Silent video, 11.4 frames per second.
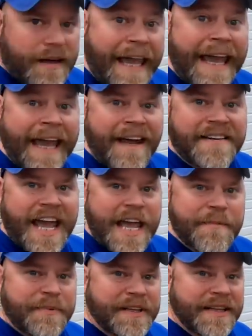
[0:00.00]
And
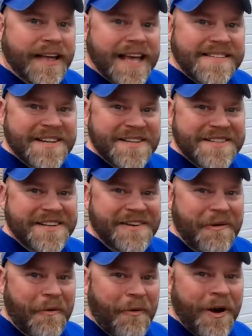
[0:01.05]
a pleasant,
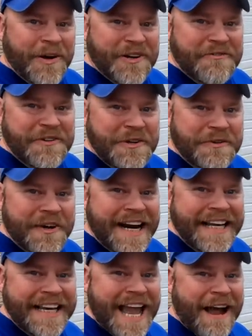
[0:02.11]
wonderful,
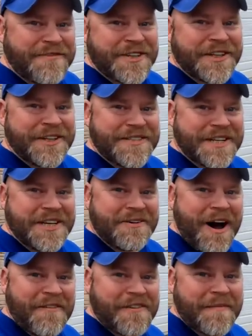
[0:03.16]
rainy afternoon to you
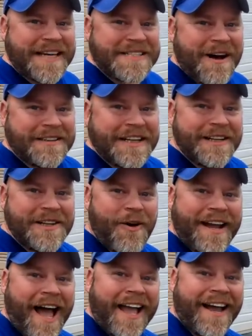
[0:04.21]
all from East Alton,
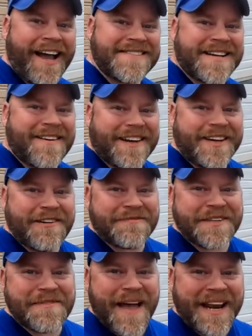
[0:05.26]
Illinois. Hi guys, Eric here
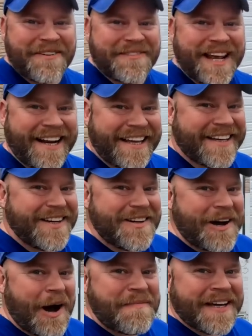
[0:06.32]
from Nomadic Fanatic.
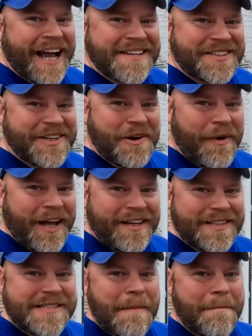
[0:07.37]
Hope you guys are doing
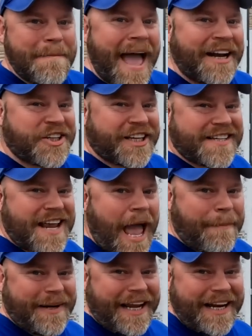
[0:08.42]
well. Some magic is
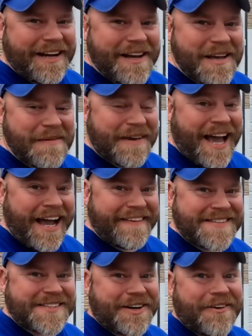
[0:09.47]
happening behind
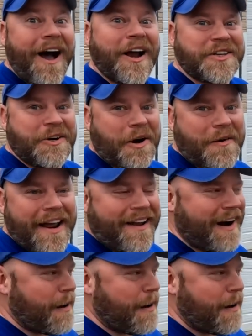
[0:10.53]
this garage door right here.